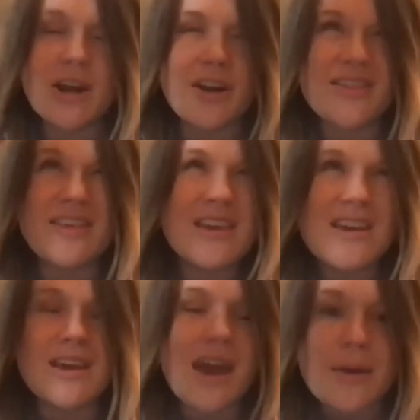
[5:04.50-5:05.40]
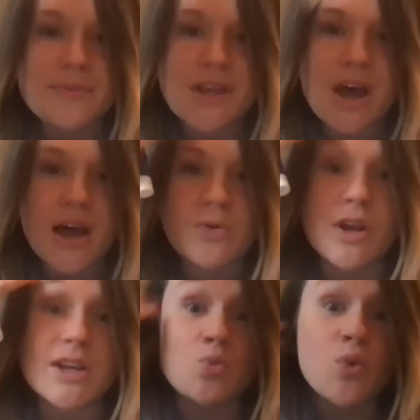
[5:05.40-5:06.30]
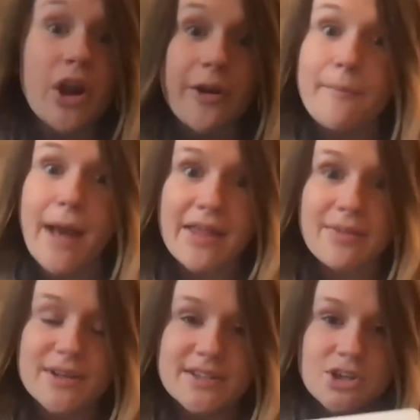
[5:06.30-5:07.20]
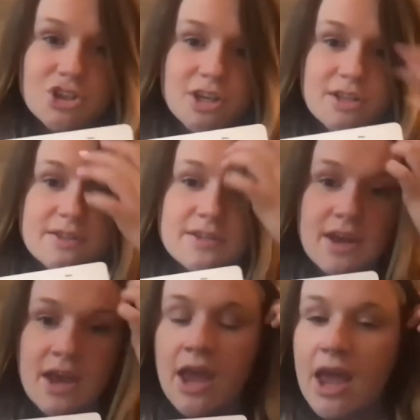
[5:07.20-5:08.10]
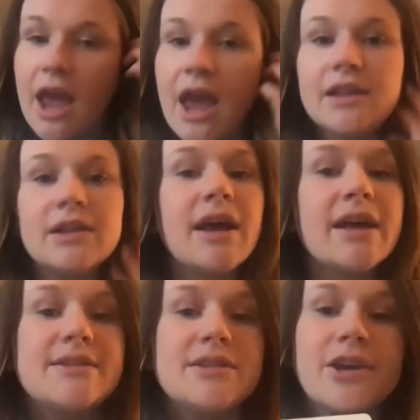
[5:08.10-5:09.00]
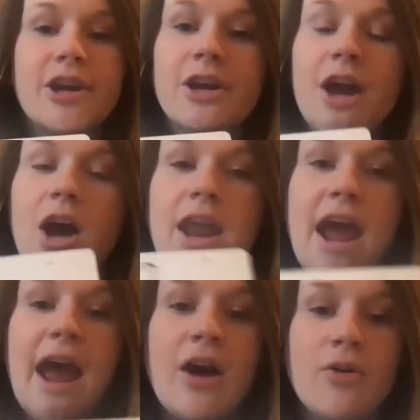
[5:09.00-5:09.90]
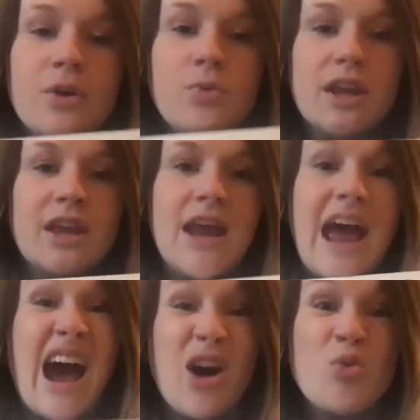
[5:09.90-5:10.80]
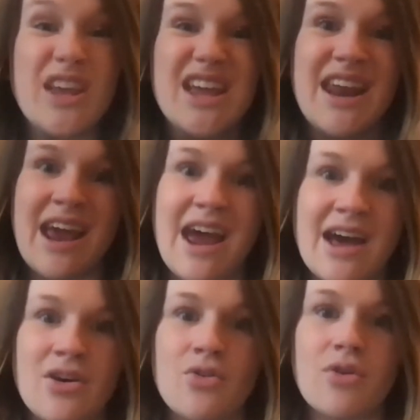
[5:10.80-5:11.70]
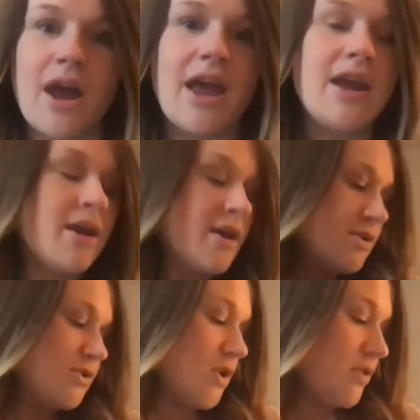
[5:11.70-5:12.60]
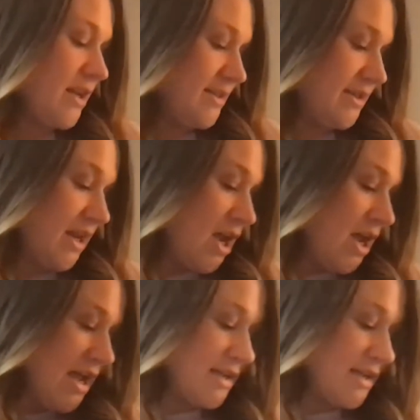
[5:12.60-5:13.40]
our thinking caps on, because we are mathematicians, and let's learn on how we can add, okay? So let's see. It